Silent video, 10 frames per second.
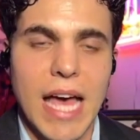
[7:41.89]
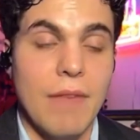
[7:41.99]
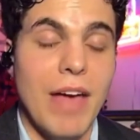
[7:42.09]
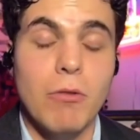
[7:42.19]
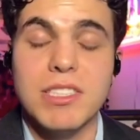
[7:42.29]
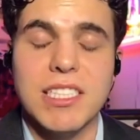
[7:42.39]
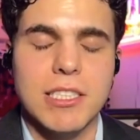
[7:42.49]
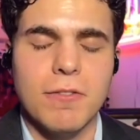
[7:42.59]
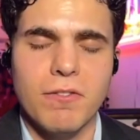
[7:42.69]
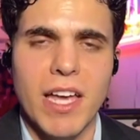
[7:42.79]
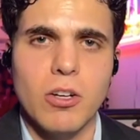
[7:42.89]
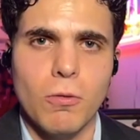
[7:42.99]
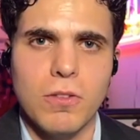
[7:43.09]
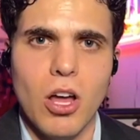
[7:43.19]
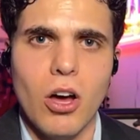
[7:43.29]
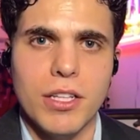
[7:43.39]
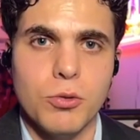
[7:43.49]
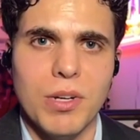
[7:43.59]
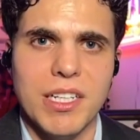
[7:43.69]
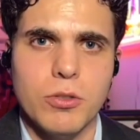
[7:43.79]
And that was his fatal flaw
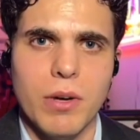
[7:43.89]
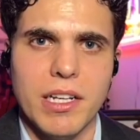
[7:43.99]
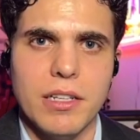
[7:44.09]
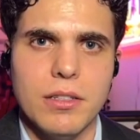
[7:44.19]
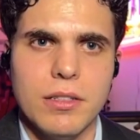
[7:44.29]
in 2020.